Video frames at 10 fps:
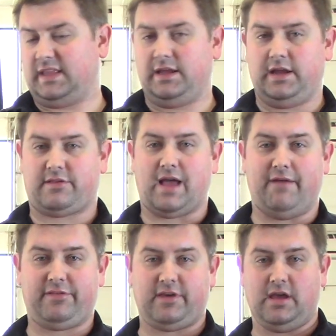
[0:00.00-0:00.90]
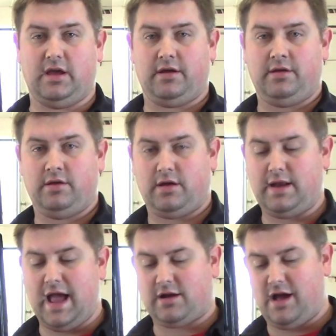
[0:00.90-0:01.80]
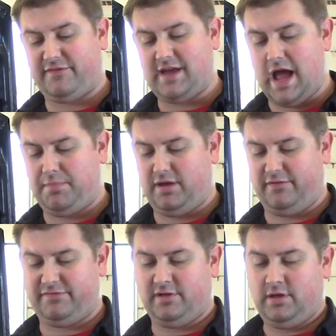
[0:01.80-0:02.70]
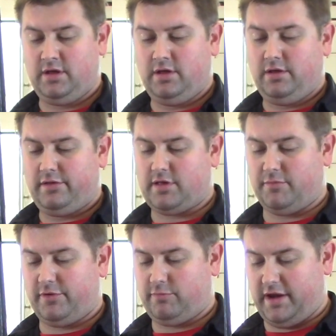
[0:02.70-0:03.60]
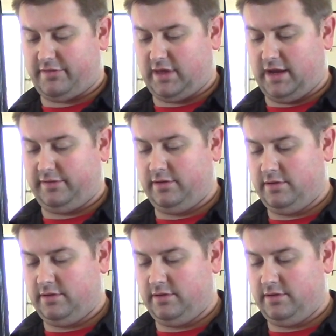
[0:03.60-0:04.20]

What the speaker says: It's obviously a knockoff copy of someone's wastegate.